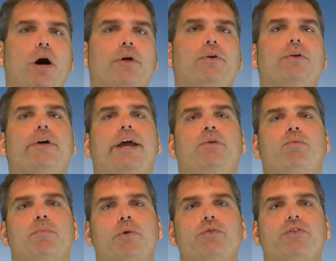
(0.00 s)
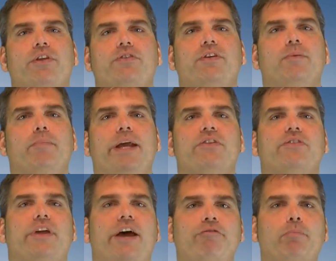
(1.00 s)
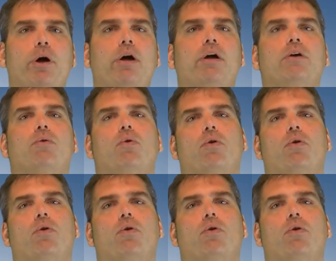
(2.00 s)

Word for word: model and remote sensing-based F P A R